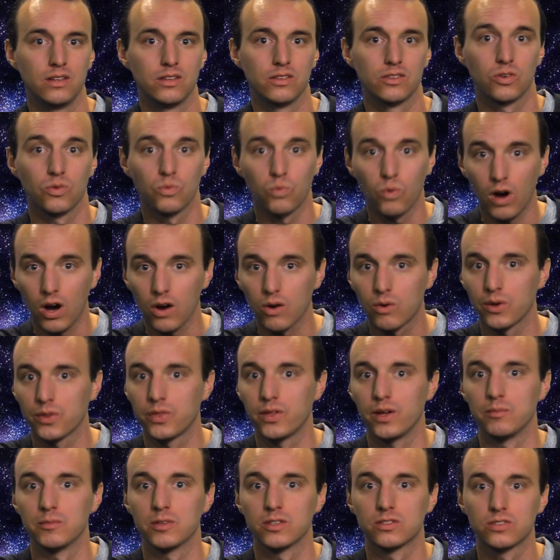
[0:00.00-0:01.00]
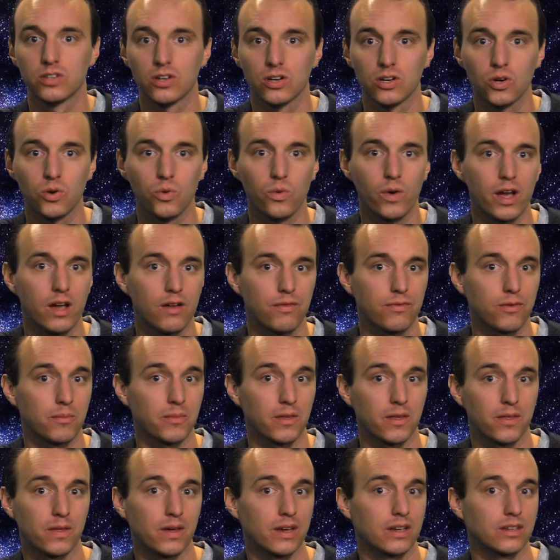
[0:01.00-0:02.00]
to walk with him, to turn away from
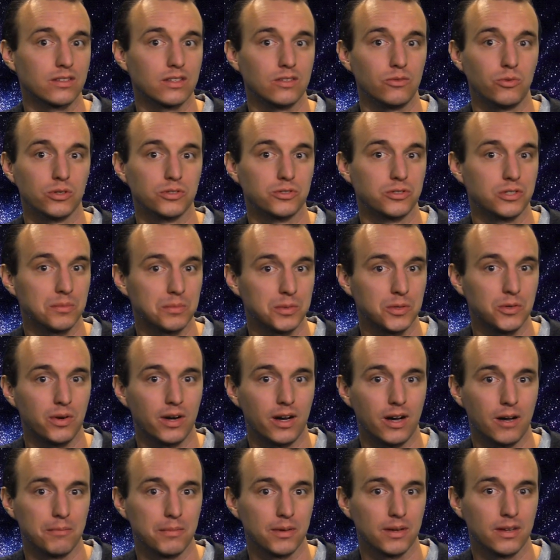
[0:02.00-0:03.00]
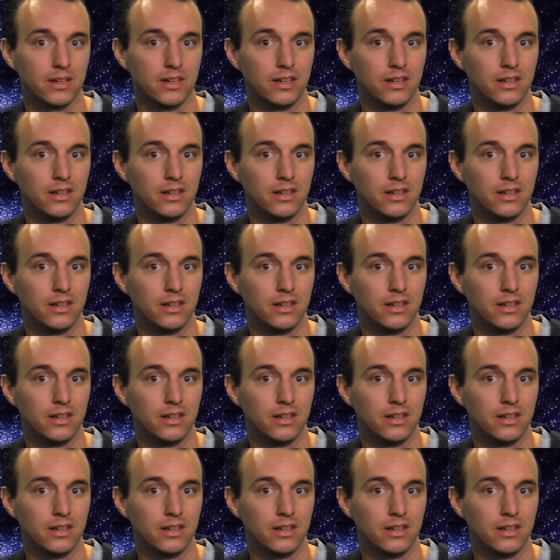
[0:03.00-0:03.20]
the things that will trip you up.